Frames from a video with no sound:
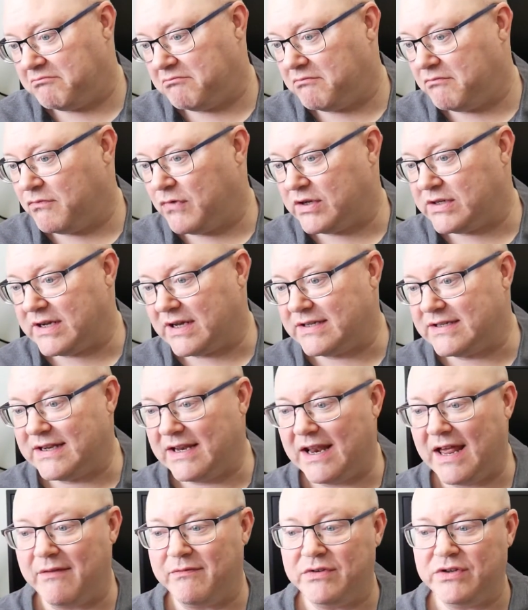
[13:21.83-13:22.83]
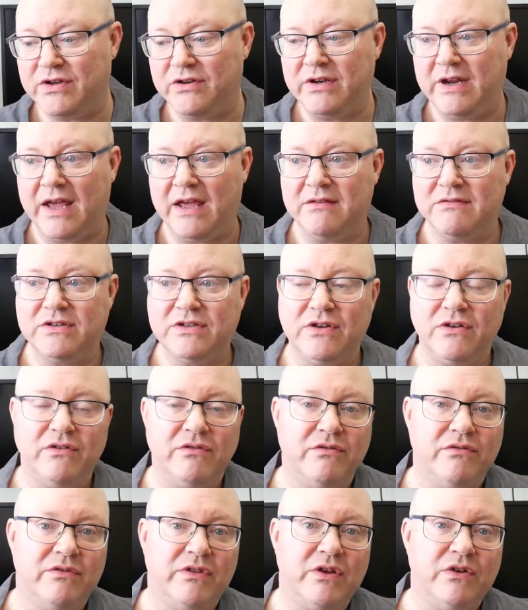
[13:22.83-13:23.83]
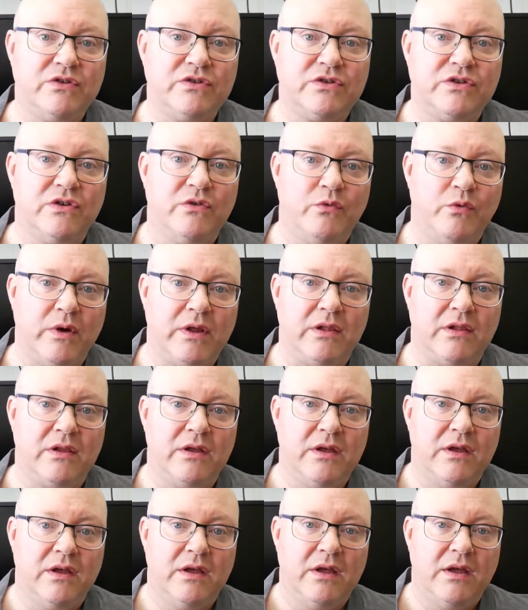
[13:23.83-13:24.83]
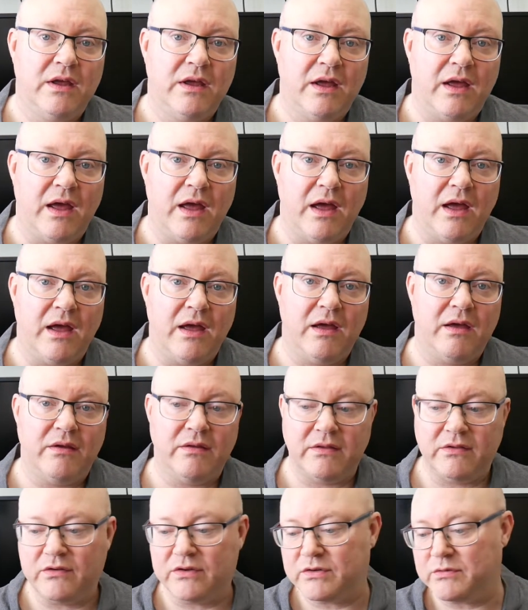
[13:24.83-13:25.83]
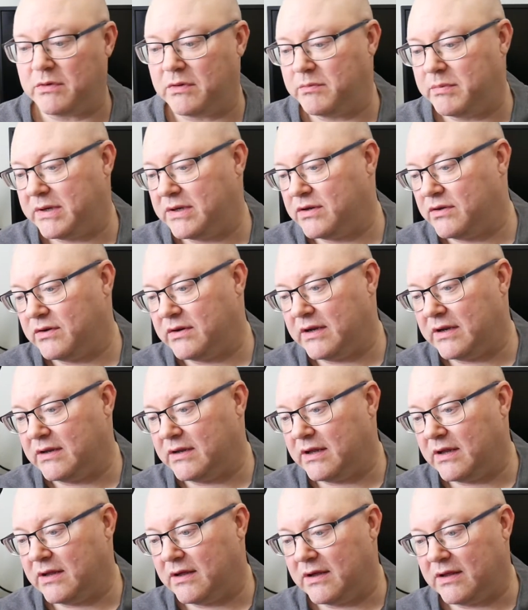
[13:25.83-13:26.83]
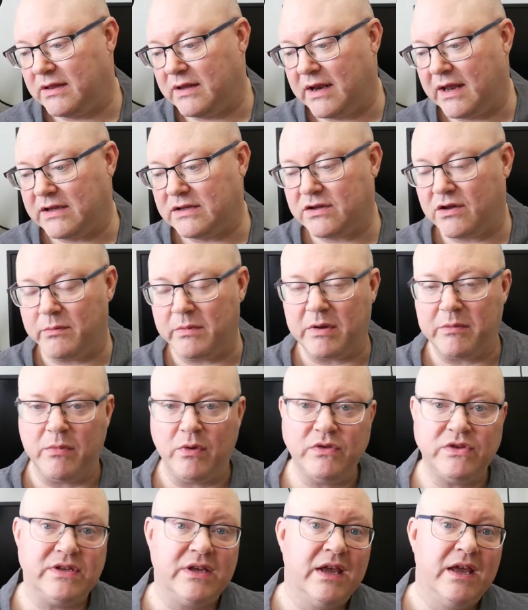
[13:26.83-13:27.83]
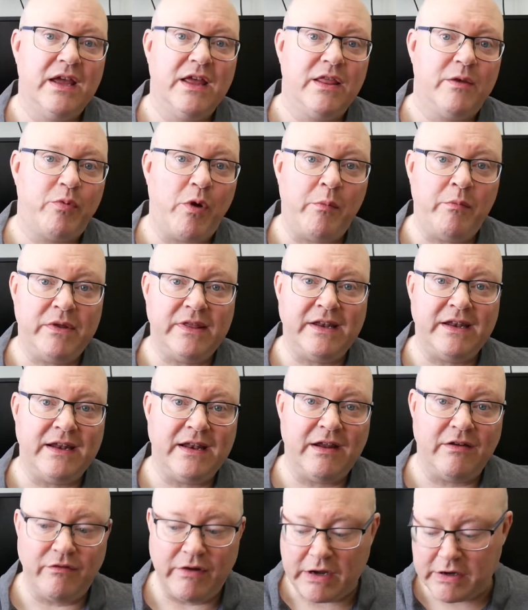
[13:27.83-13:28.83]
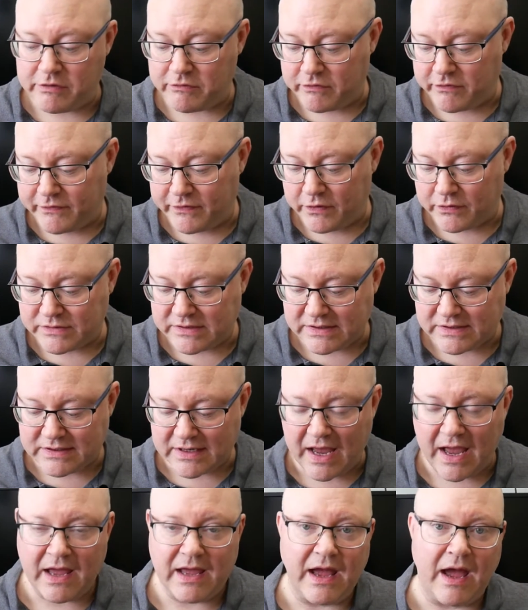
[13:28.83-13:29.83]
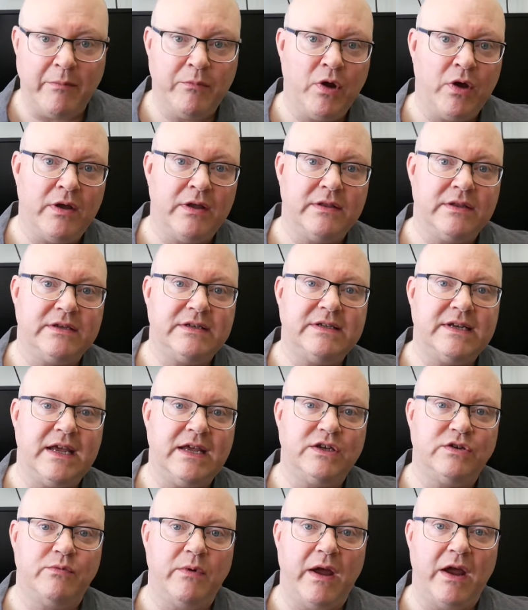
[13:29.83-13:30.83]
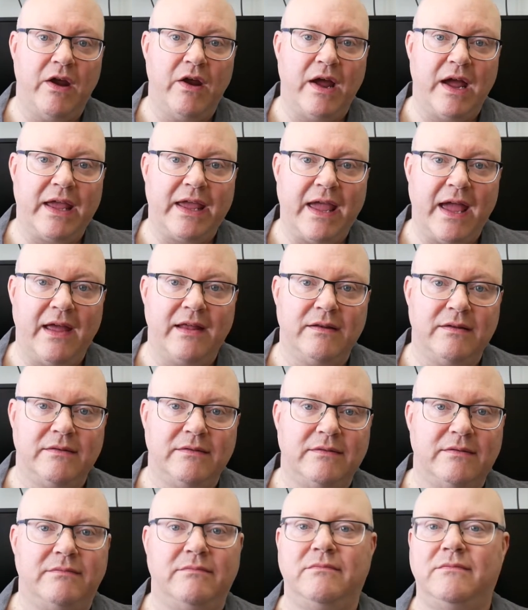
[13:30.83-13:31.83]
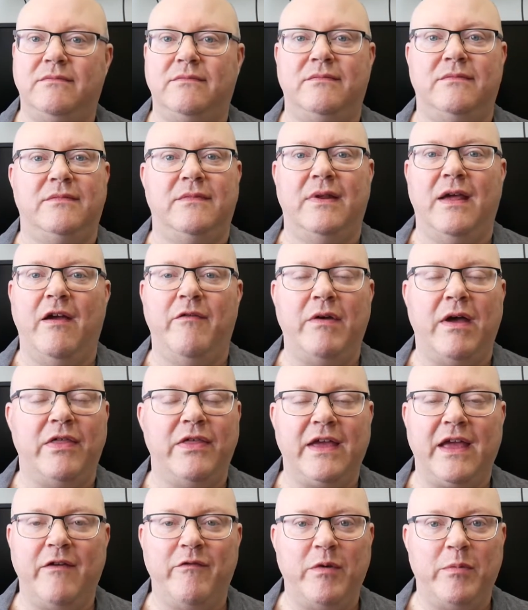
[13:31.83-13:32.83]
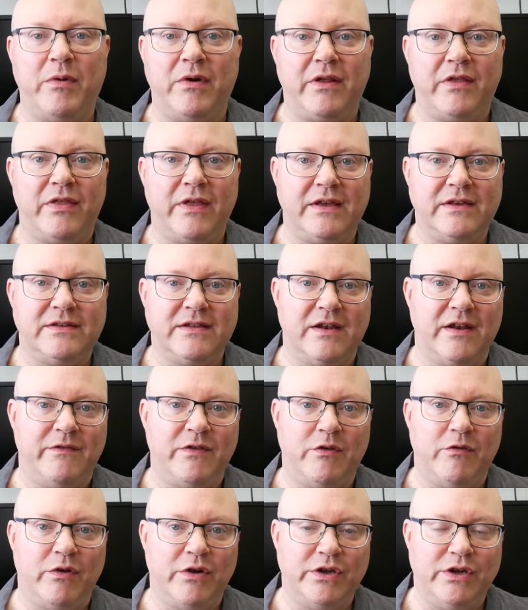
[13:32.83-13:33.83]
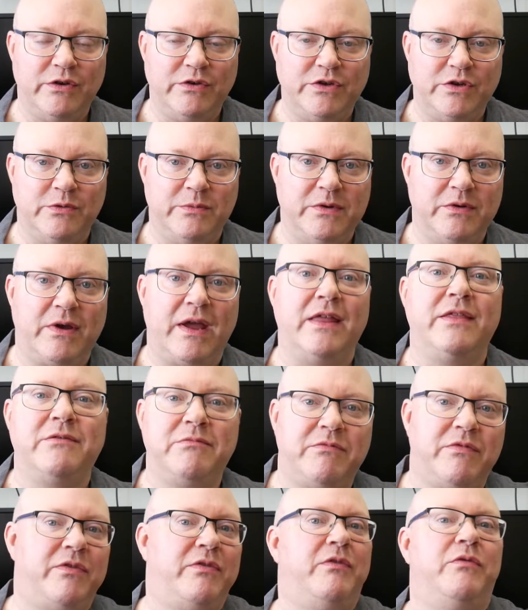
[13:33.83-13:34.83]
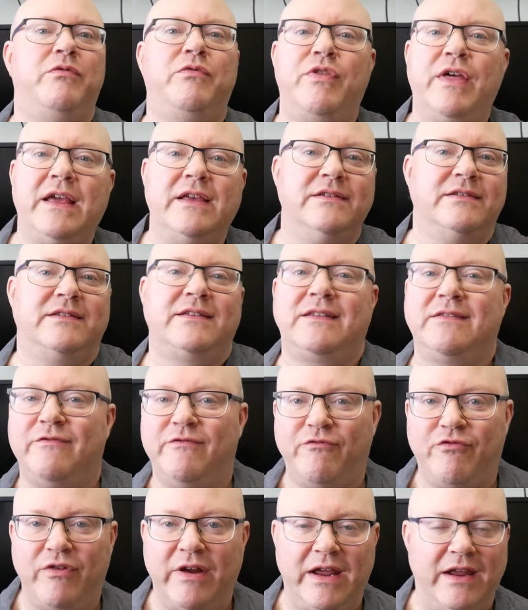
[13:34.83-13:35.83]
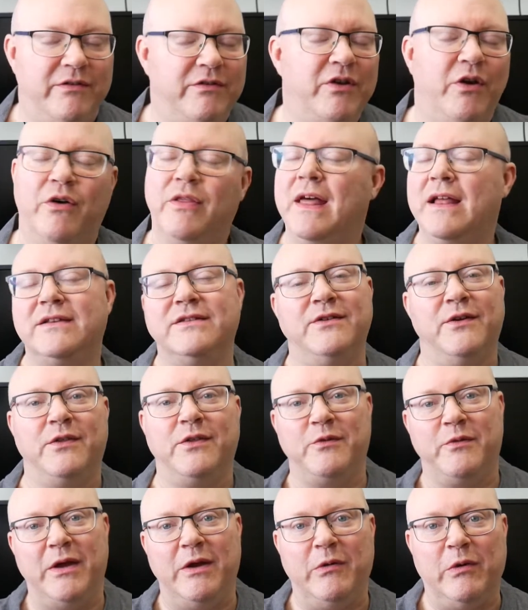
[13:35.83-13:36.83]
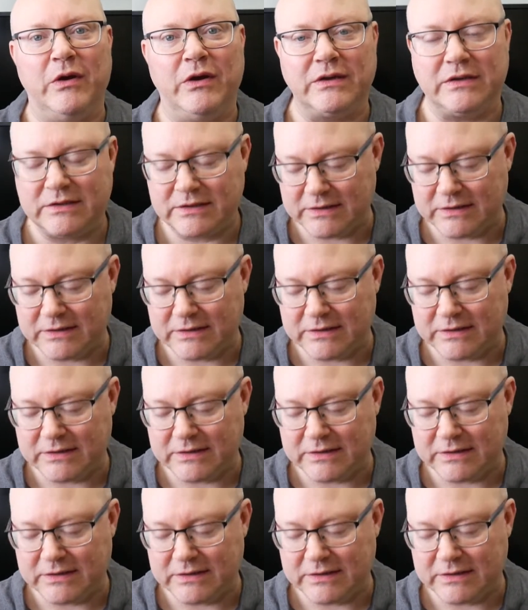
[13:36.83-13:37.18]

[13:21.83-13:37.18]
which I still haven't done yet. So those will be done in the next coming months. The problem with internet radio reviews is I'm not at the stage where I think everybody thinks that if you're on YouTube you get things free. No, that's not the way it works.